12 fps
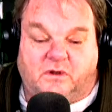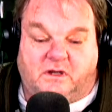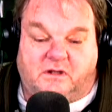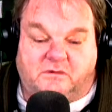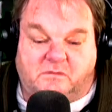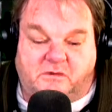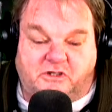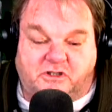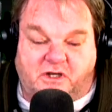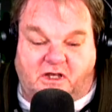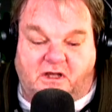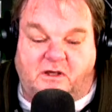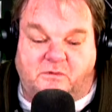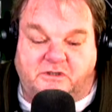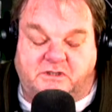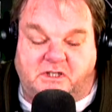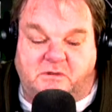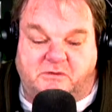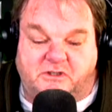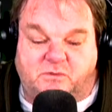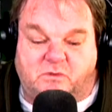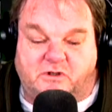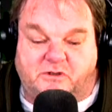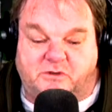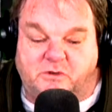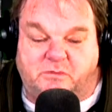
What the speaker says: If I miss you, I always seem to miss one or two